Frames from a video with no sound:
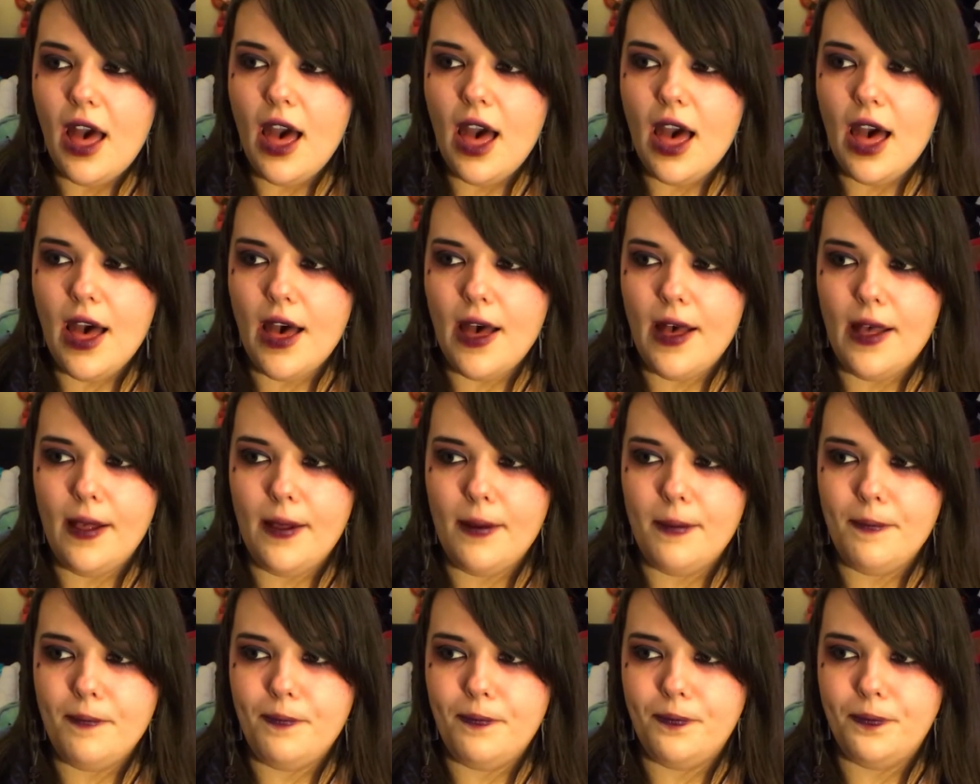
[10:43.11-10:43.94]

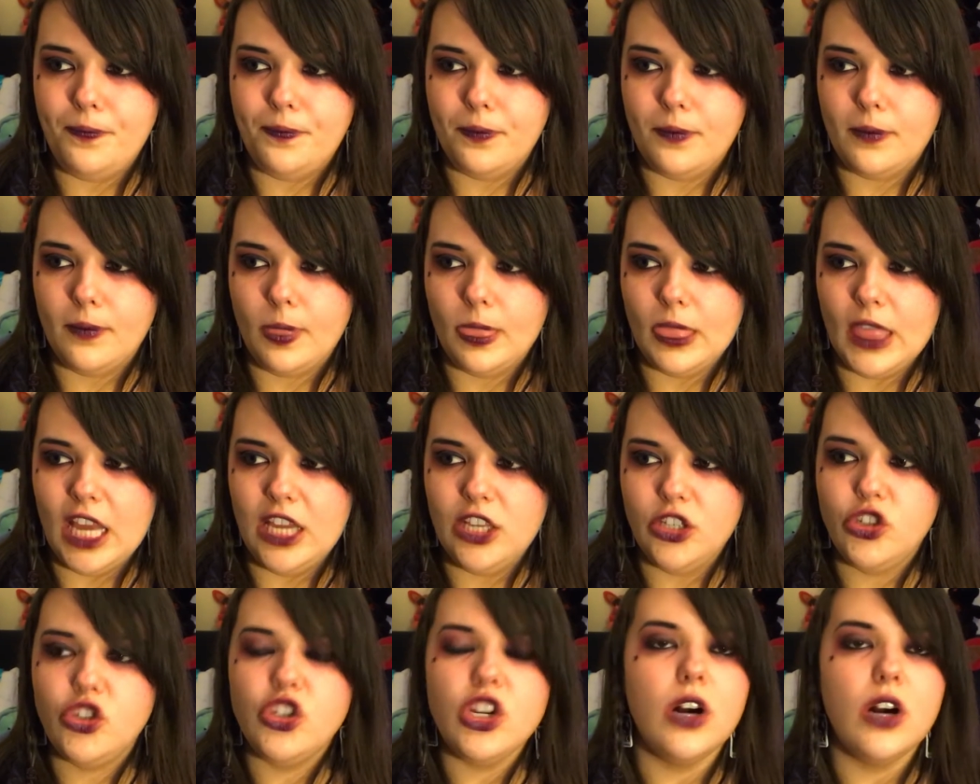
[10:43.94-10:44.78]

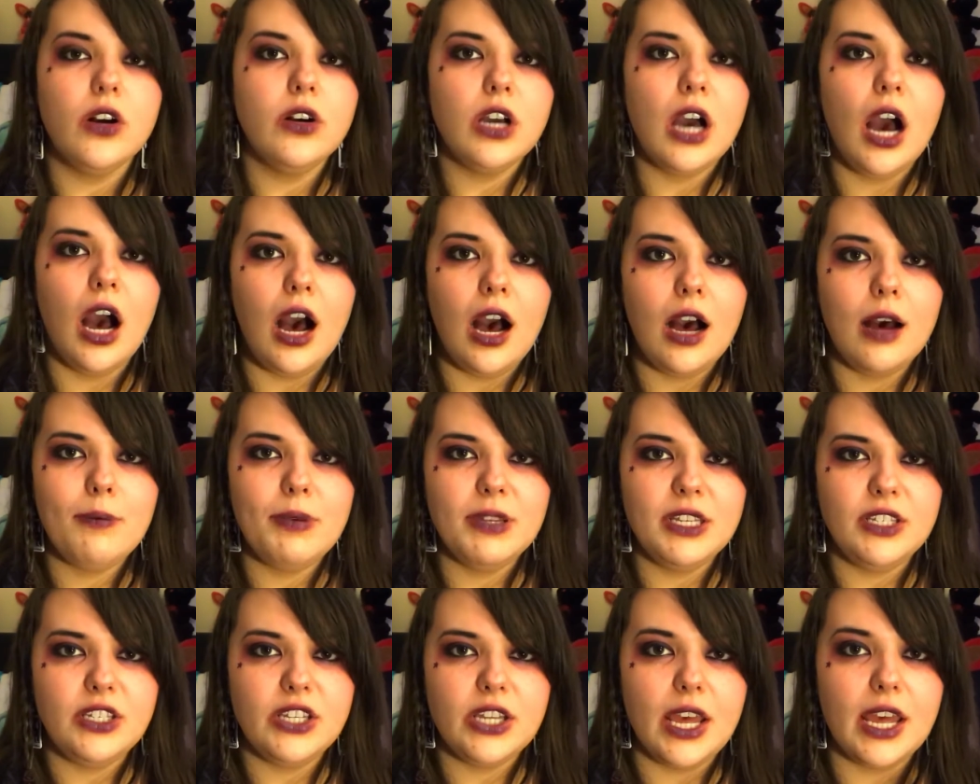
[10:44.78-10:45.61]
John
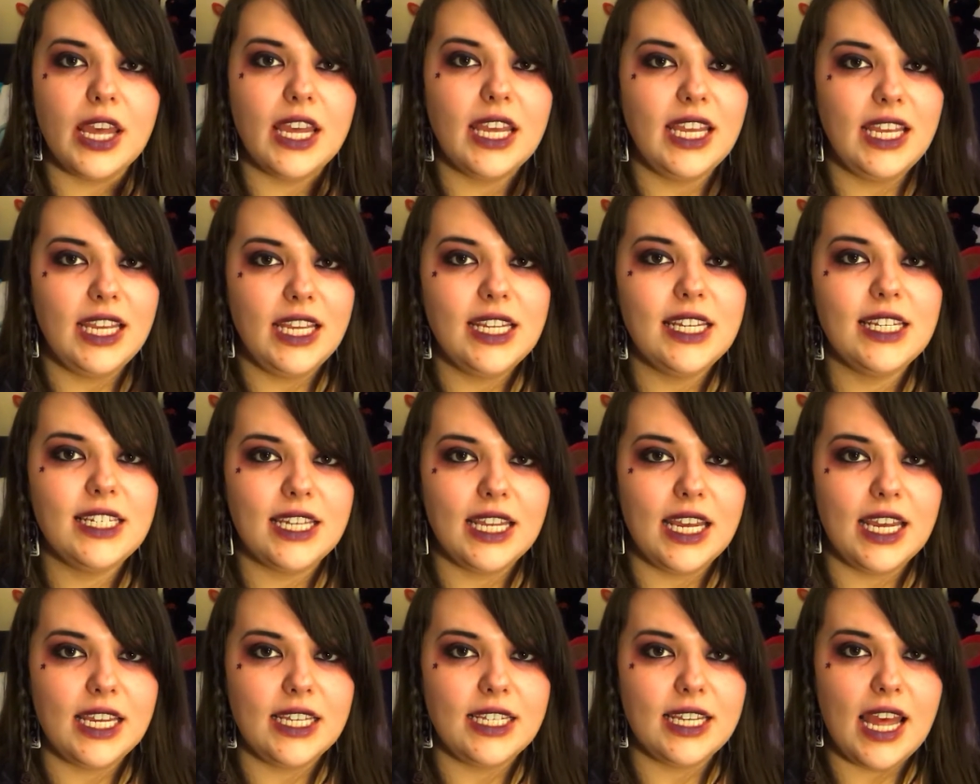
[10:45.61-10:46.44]
Carpenter, he
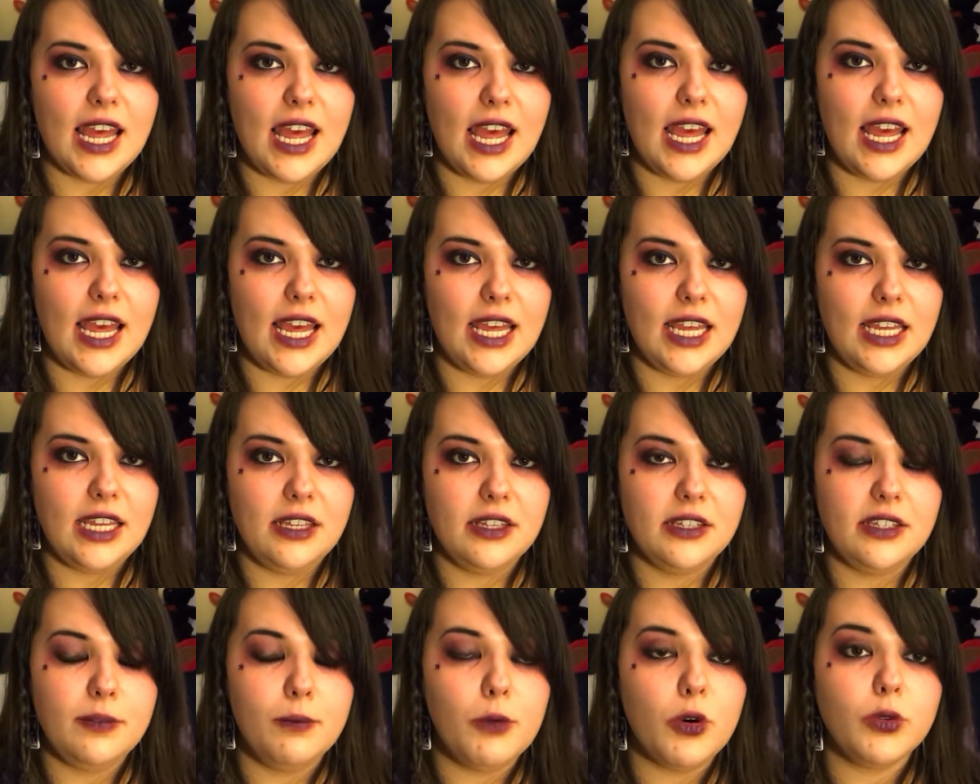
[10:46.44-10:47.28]
did a
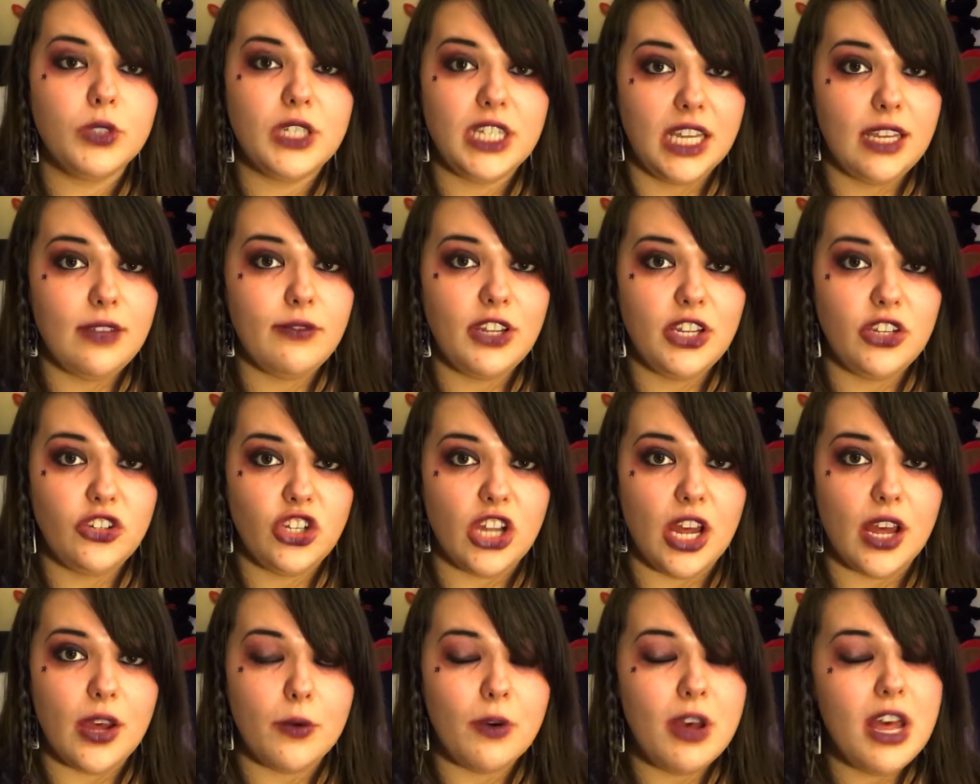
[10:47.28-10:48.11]
small TV
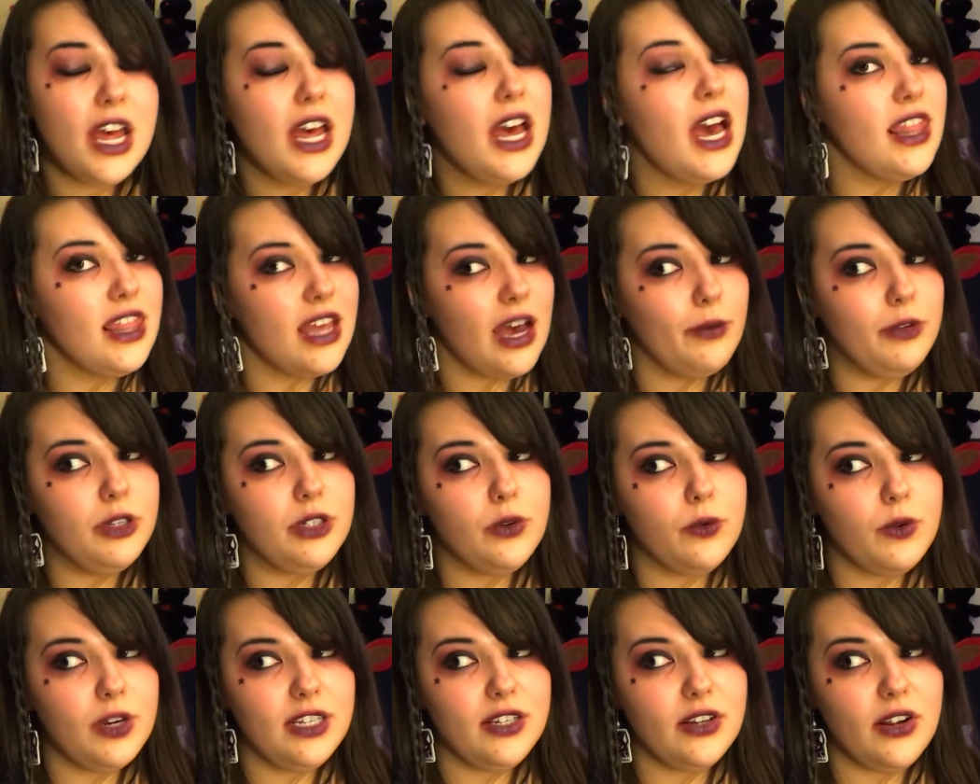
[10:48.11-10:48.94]
show and that was
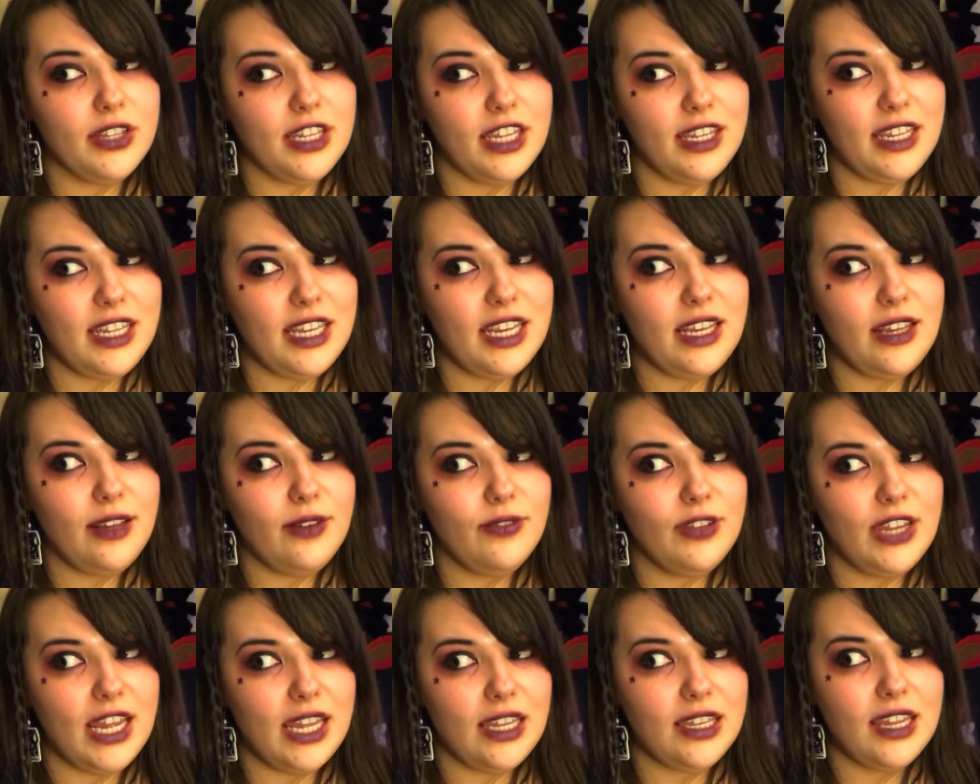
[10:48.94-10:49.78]
always on in the
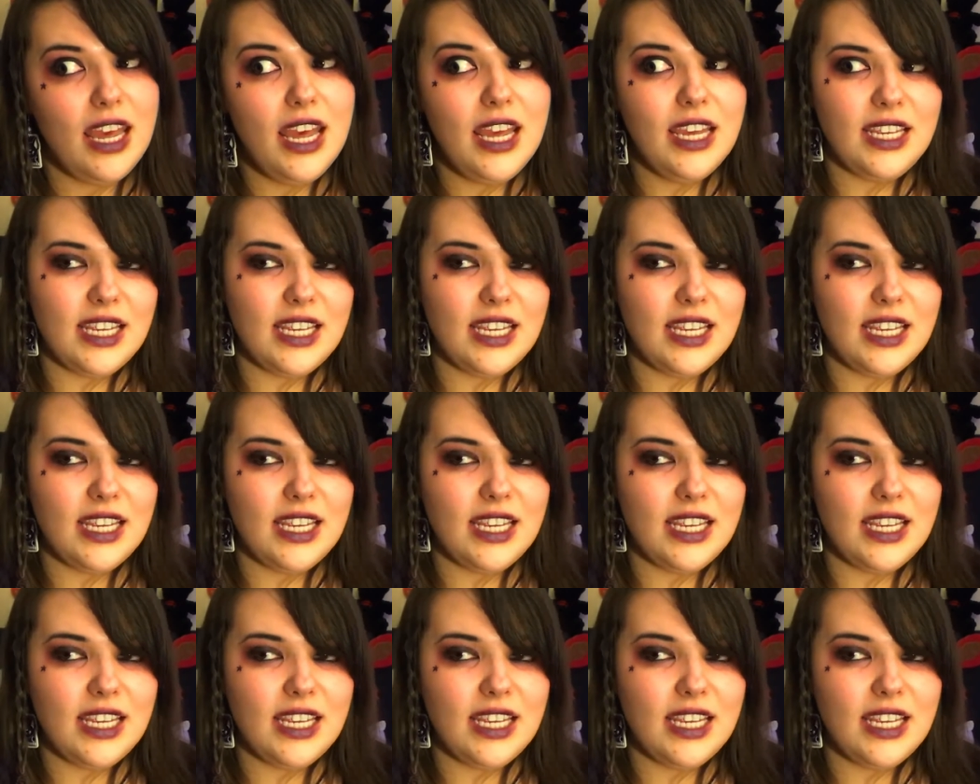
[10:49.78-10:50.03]
evening.